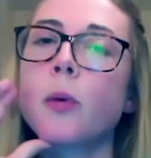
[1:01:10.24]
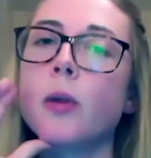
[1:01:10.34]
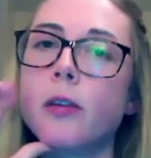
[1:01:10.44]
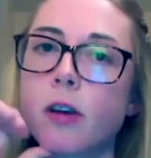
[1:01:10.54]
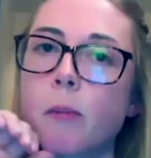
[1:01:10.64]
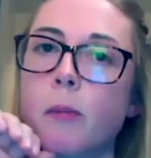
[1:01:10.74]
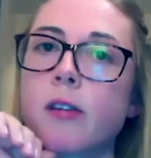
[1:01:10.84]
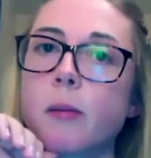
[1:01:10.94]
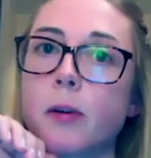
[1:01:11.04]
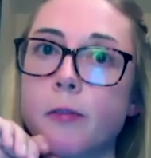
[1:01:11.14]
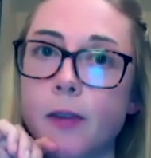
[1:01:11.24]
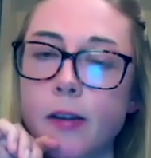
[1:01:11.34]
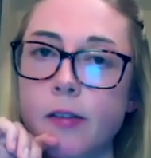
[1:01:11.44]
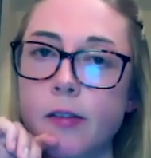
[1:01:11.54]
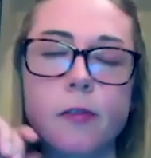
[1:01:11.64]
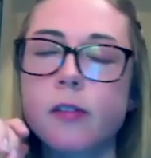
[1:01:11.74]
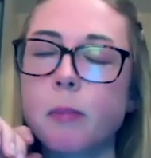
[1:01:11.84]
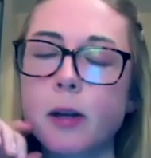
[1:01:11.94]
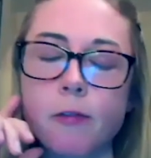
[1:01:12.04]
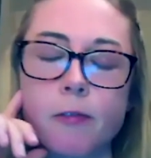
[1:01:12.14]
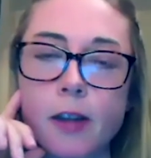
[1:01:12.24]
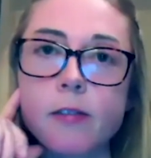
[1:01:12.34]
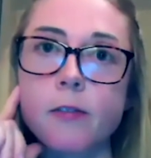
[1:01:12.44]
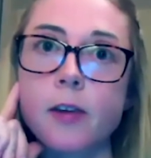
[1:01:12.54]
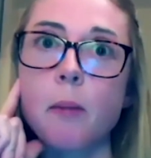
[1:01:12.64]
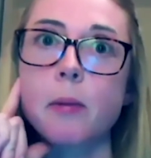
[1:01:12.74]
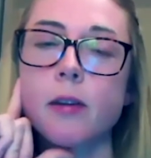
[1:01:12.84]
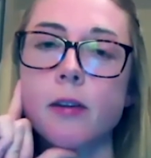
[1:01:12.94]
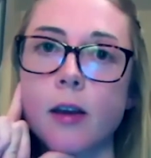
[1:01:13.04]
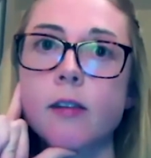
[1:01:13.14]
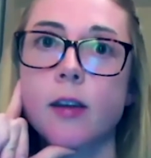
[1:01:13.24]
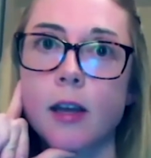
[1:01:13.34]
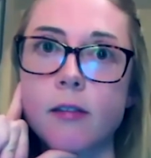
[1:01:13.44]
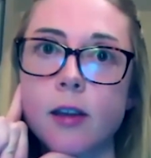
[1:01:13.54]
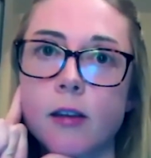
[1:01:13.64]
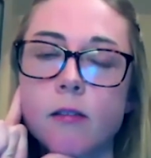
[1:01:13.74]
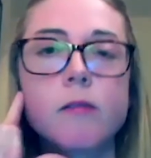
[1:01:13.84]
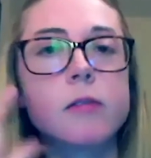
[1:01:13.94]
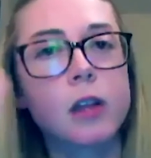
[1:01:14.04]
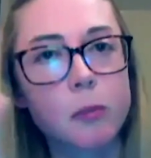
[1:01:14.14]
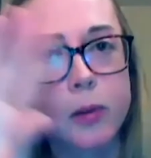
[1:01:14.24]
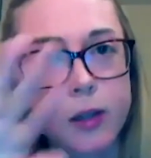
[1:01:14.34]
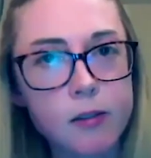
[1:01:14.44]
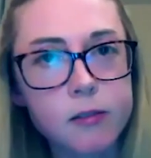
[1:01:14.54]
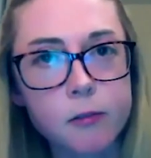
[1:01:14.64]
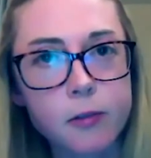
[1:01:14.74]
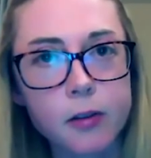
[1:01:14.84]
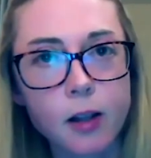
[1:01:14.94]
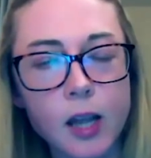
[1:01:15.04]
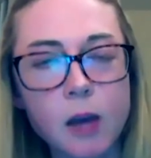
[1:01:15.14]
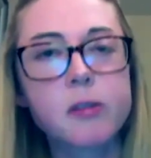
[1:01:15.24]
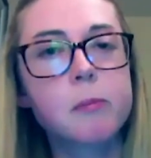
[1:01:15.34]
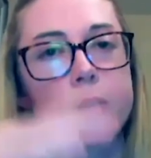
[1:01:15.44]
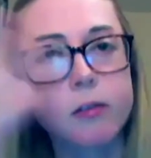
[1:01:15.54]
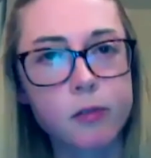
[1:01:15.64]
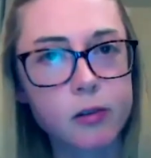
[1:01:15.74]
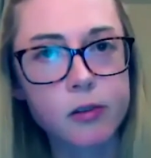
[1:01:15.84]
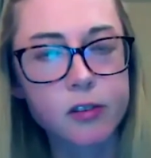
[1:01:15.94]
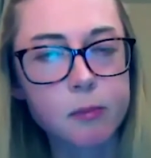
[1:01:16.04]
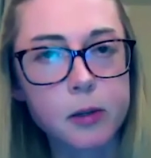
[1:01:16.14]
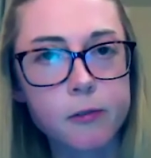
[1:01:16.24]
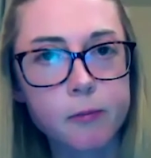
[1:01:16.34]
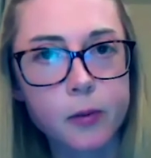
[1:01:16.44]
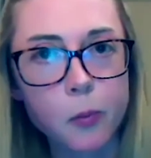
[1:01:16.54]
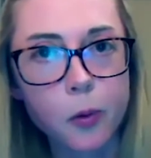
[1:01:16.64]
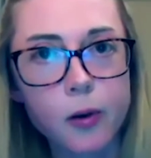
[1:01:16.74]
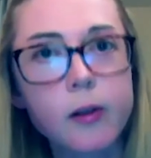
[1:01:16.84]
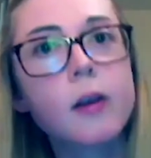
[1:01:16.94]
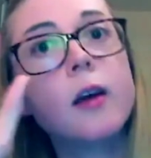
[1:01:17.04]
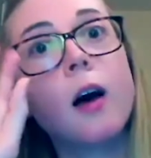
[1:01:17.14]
When the German spring offensive happened in 1918, that's when the Eastern Front collapsed because Russia disappeared from the war.